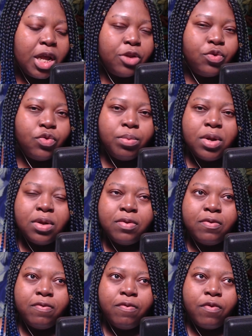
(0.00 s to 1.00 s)
2
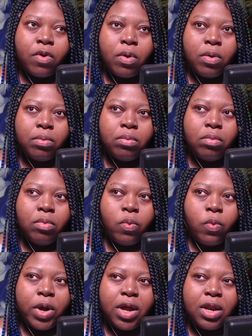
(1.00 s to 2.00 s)
months from
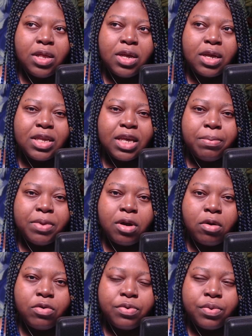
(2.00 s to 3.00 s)
when they escaped
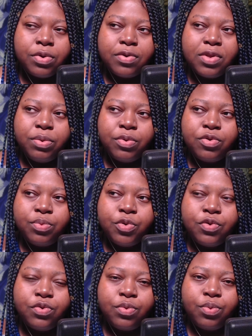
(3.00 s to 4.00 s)
Tartarus, they were
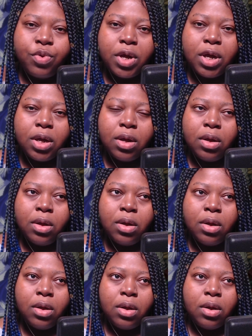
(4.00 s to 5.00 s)
supposed to bring
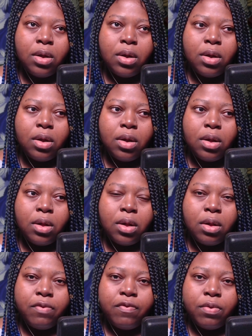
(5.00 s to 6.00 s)

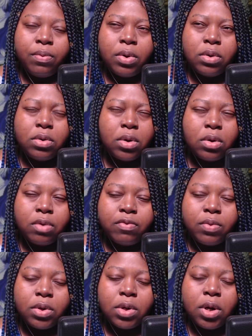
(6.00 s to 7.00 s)

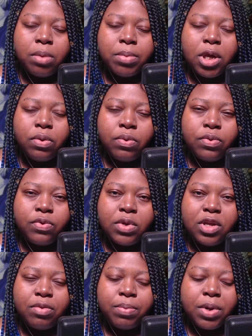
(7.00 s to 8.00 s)
Deku
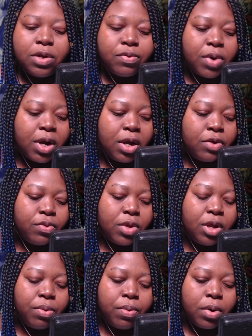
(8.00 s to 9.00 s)
to this place, right?
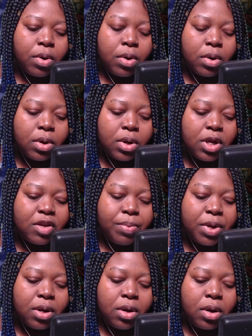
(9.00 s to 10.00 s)
So it's
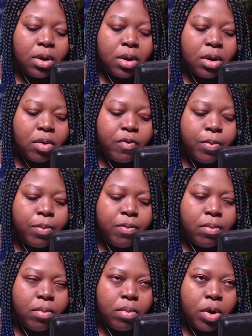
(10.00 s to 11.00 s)
been a little
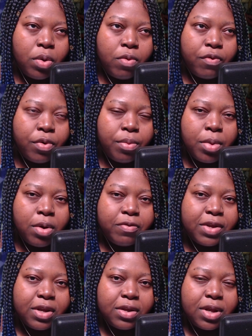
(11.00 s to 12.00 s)
bit over a
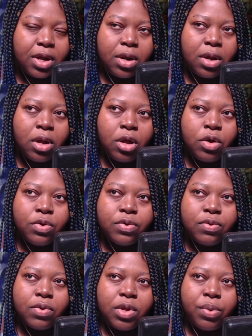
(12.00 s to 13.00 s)
month since then.
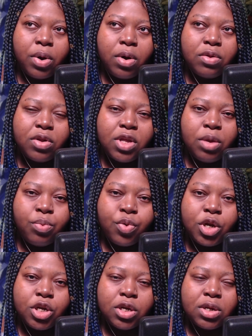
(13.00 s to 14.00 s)
So they were under the
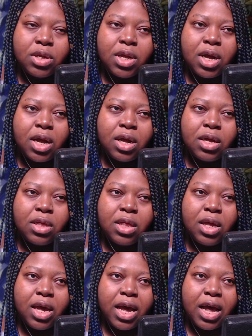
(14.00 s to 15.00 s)
impression that
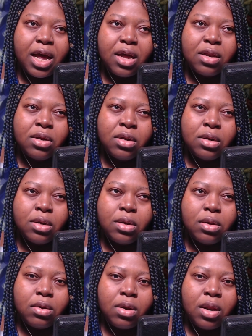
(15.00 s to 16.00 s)
they had
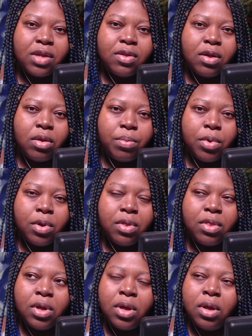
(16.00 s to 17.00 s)
a little less than a
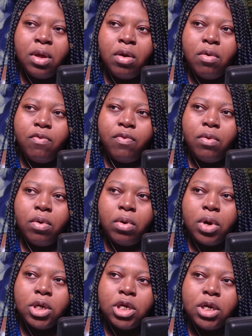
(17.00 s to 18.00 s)
month
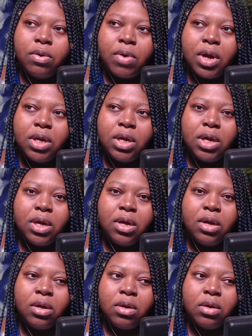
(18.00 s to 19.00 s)
for
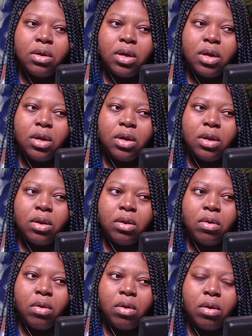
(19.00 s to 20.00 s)
Shigaraki and
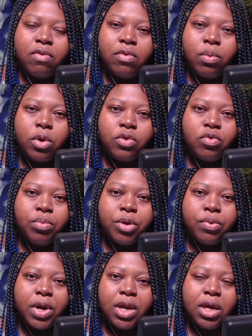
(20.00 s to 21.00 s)
Alpha One to
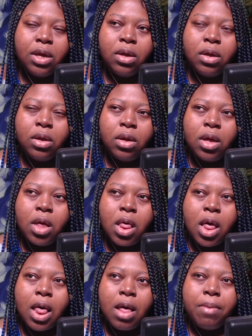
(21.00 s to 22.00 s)
be ready.
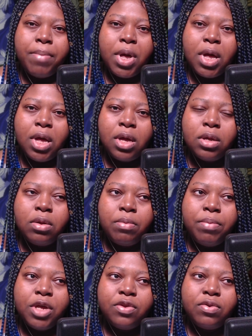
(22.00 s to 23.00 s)
But
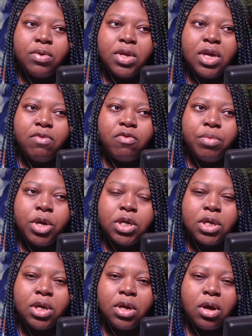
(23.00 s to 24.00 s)
based on the
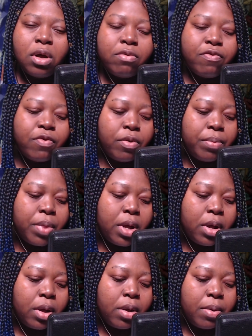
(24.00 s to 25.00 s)
information they got from
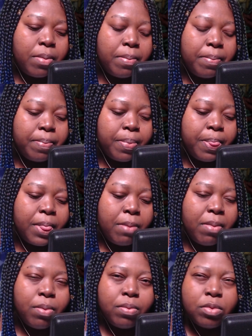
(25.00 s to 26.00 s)
the
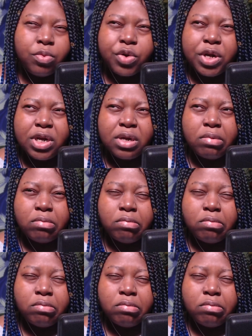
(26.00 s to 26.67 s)
memory